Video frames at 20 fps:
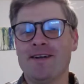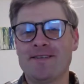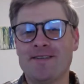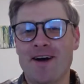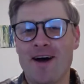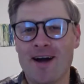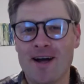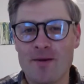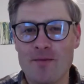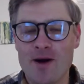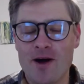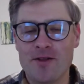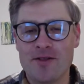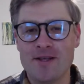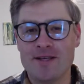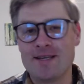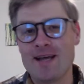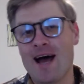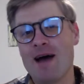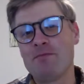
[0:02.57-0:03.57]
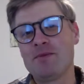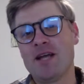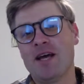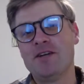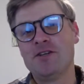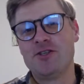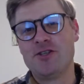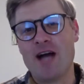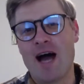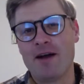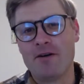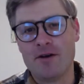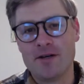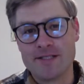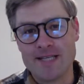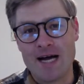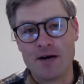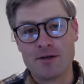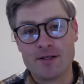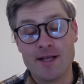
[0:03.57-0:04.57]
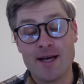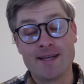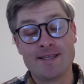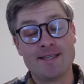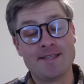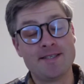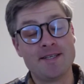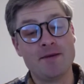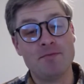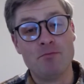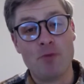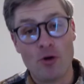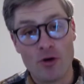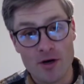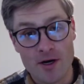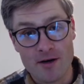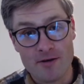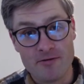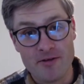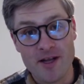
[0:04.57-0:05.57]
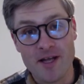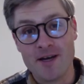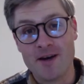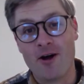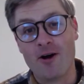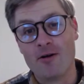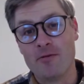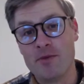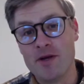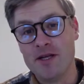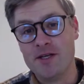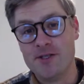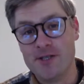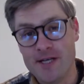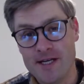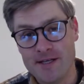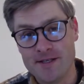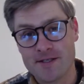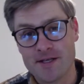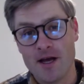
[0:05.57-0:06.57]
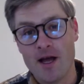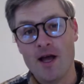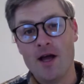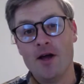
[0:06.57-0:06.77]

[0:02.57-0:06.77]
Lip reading: talk about the top 10 genres I would like to see more of in RPGs.